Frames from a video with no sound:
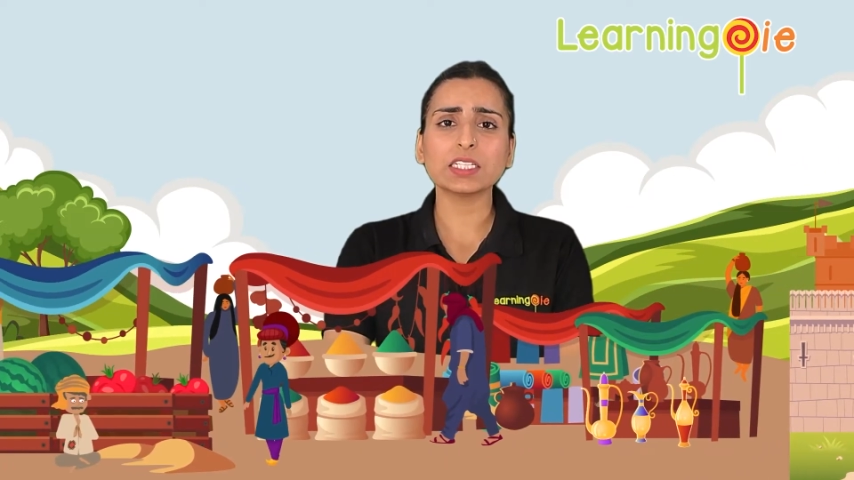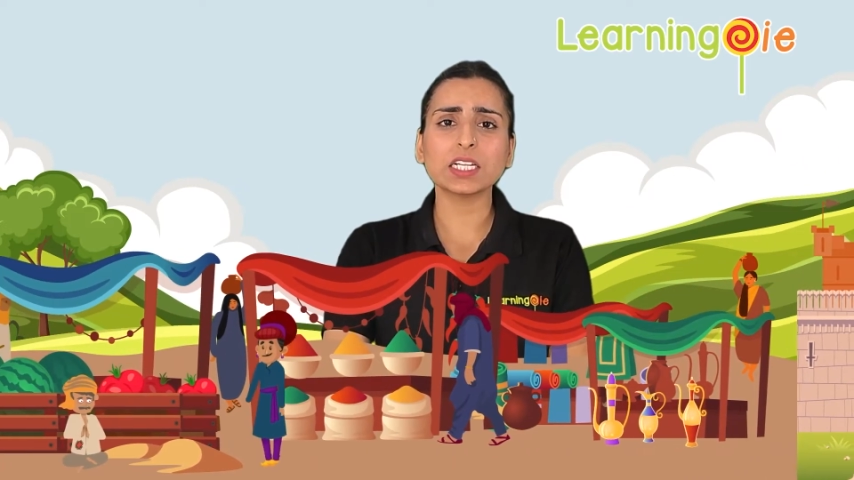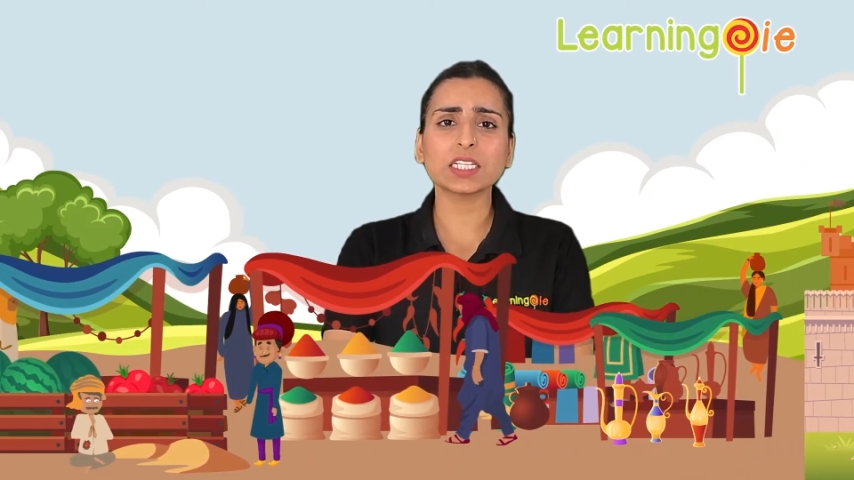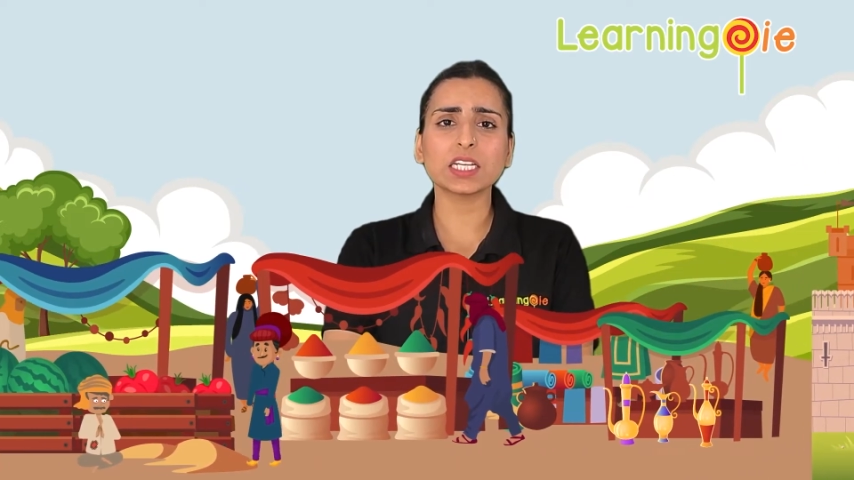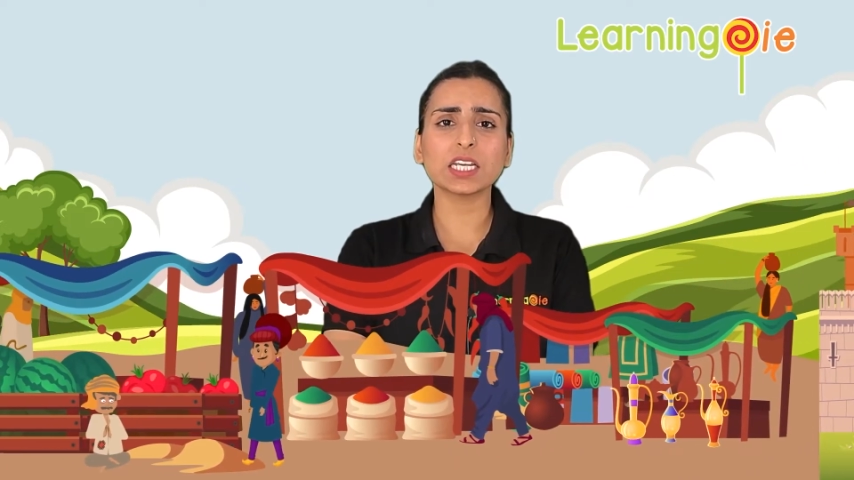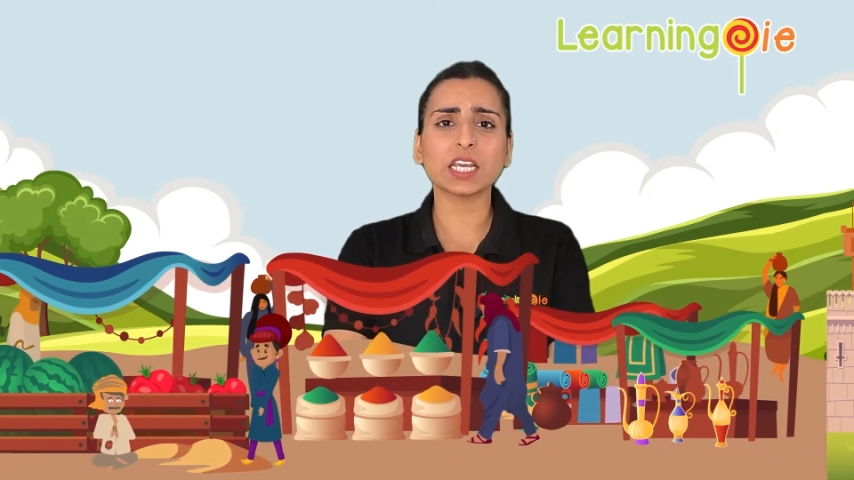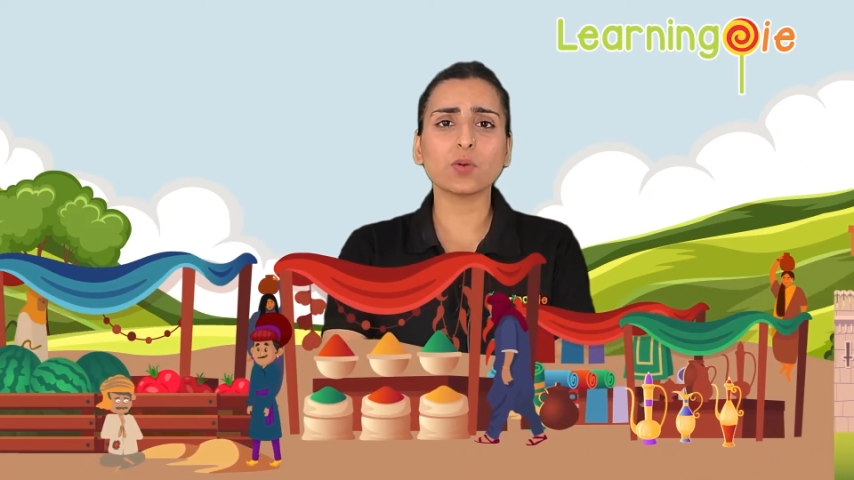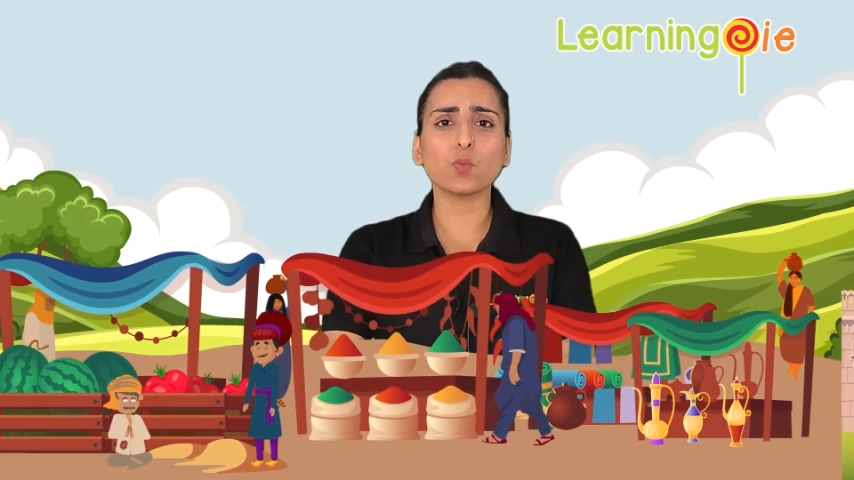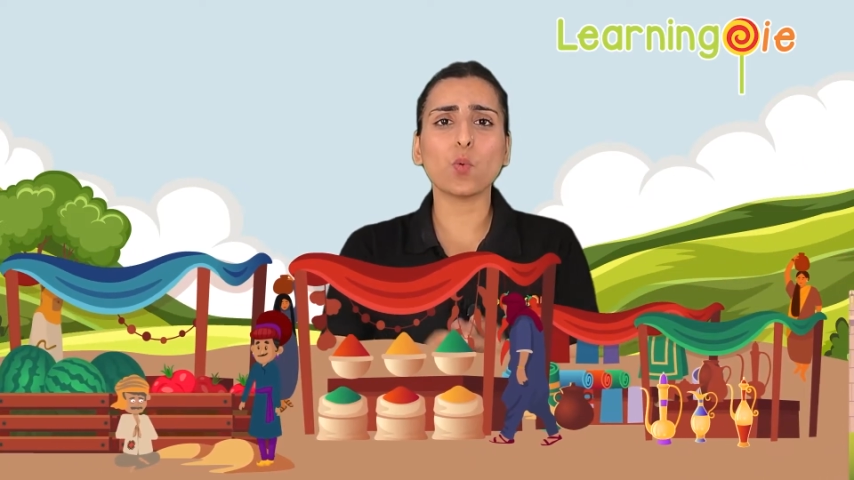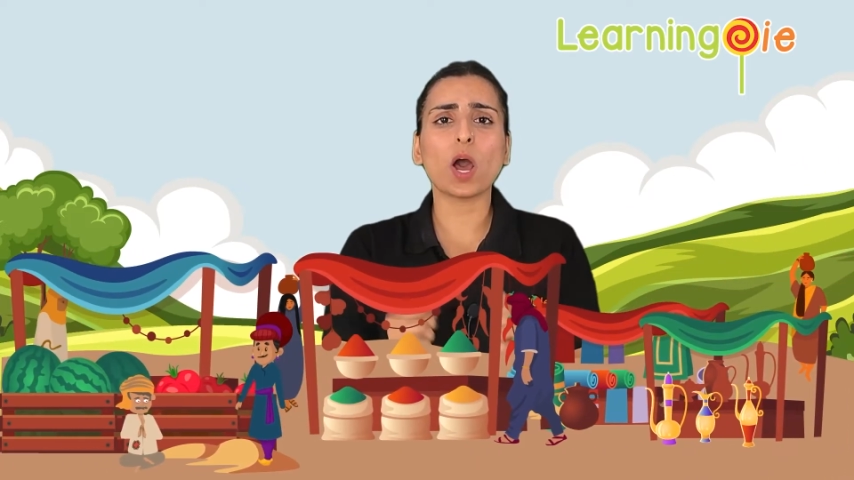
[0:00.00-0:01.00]
sitting
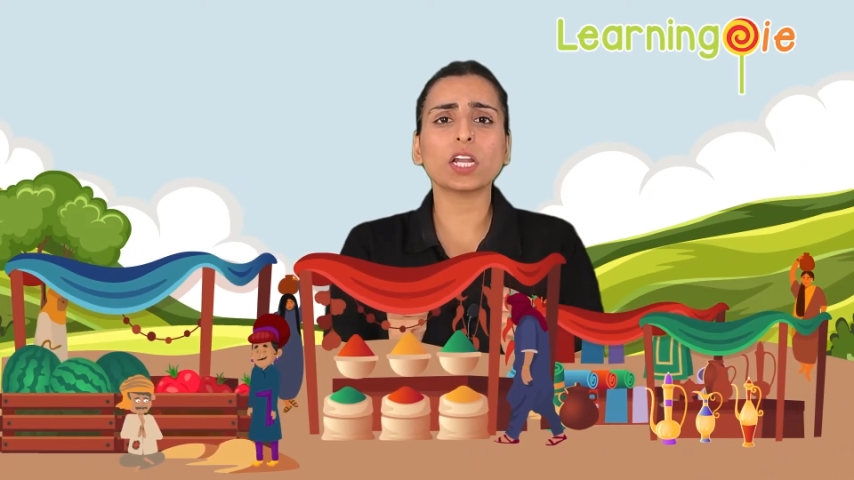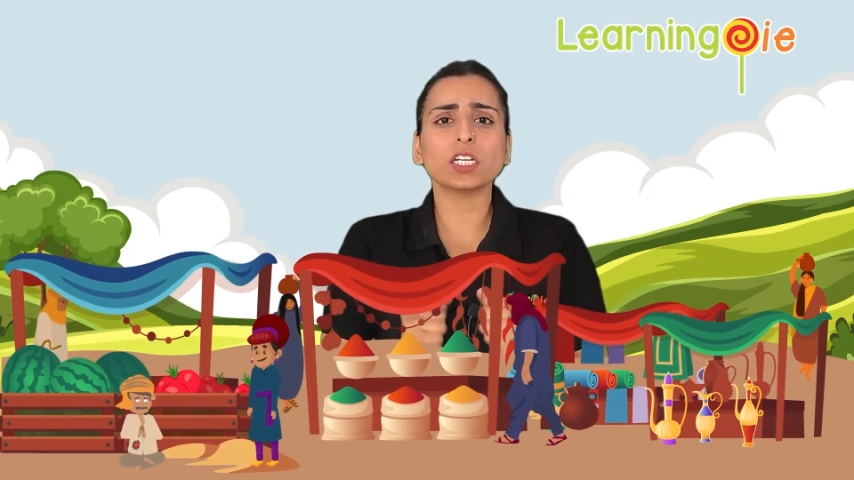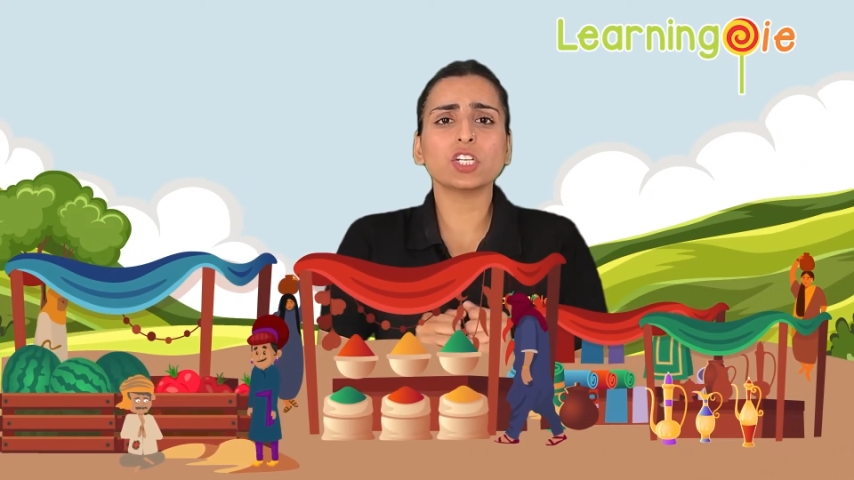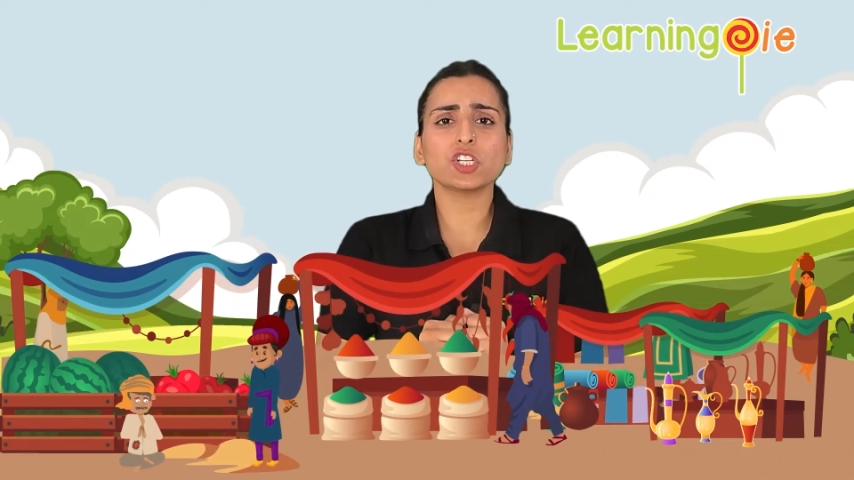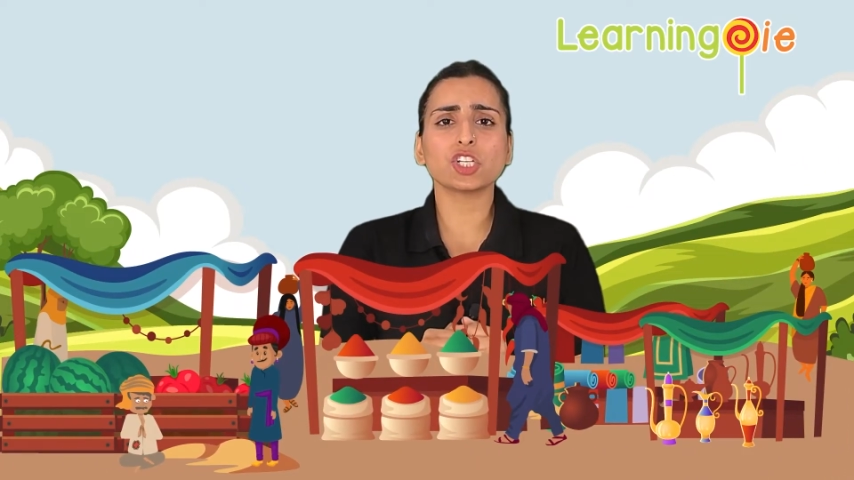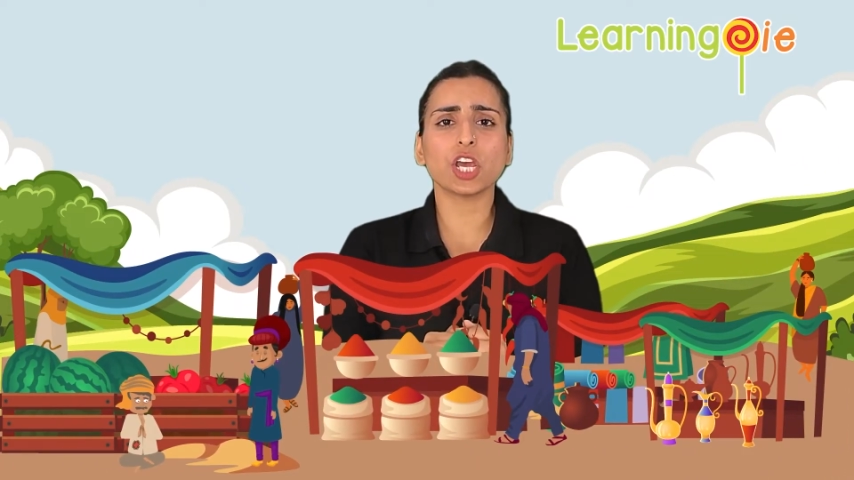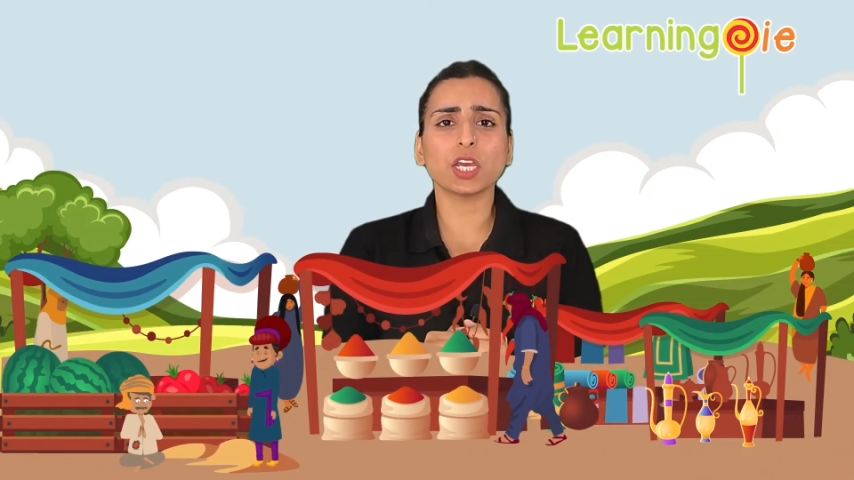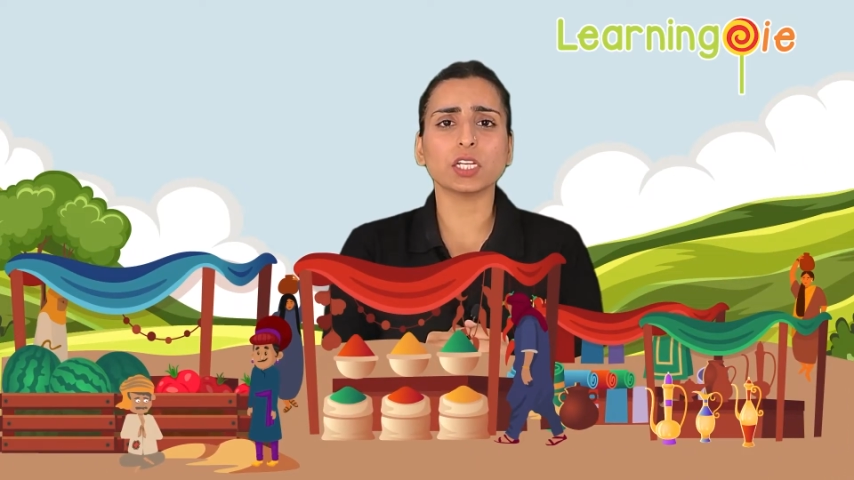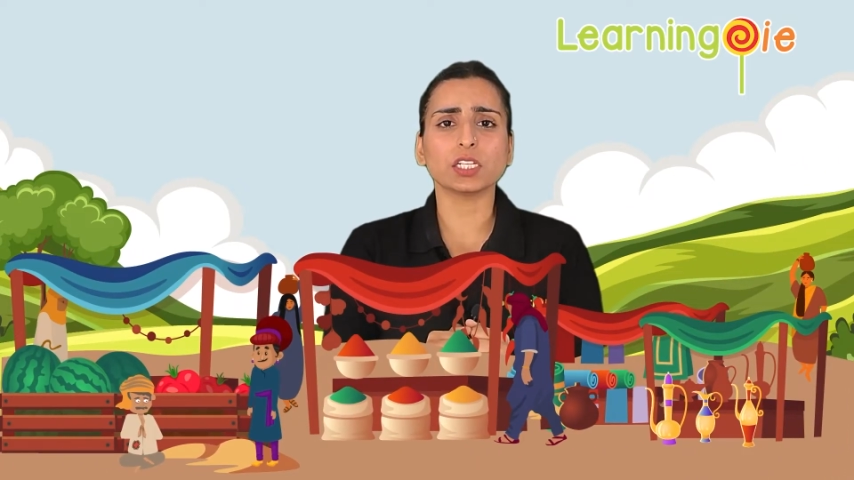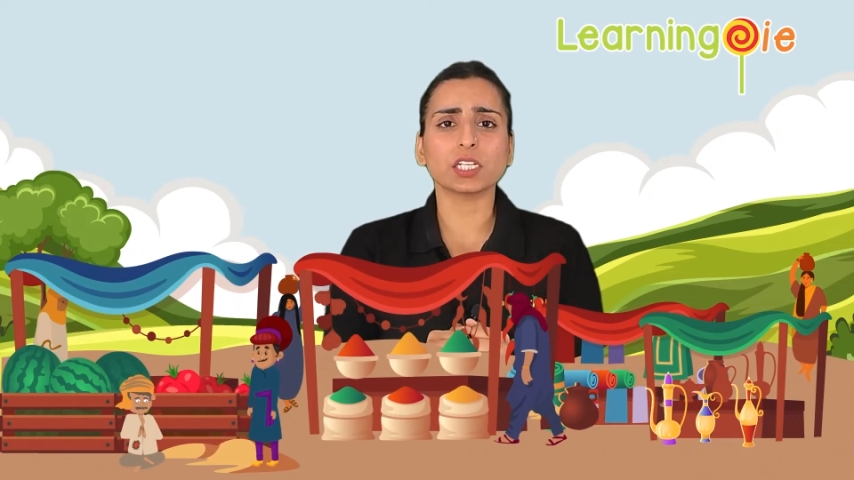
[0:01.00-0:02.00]
in one
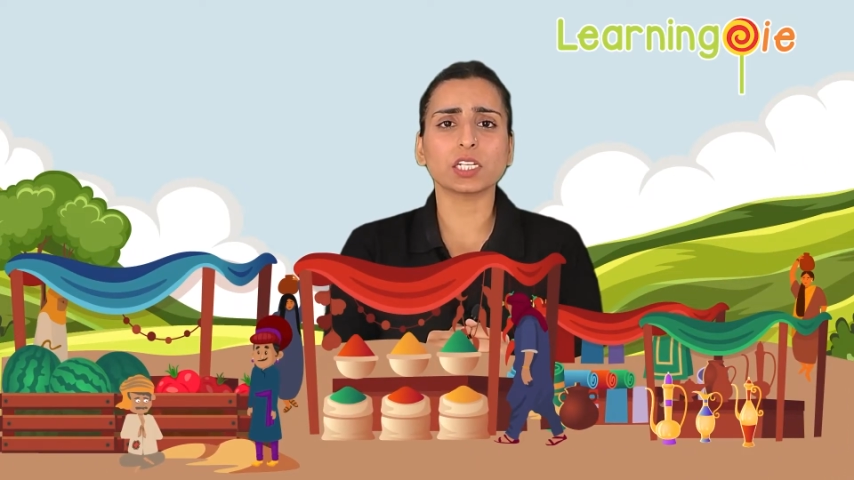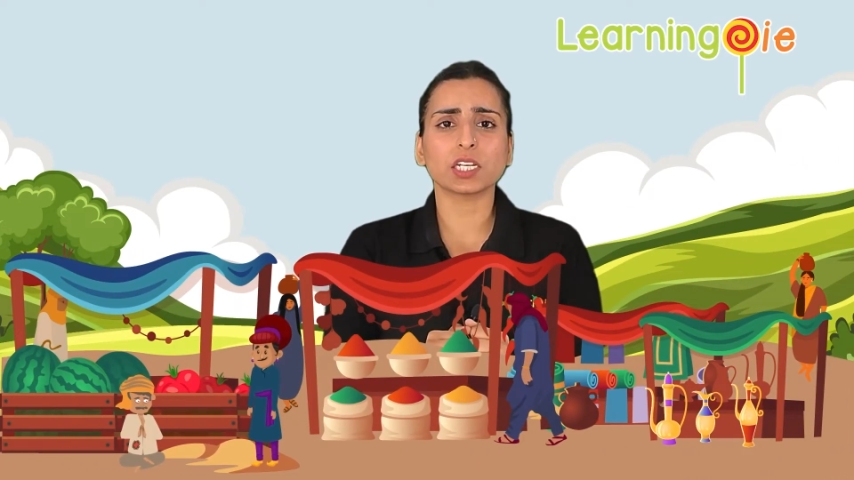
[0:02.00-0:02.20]
shirt,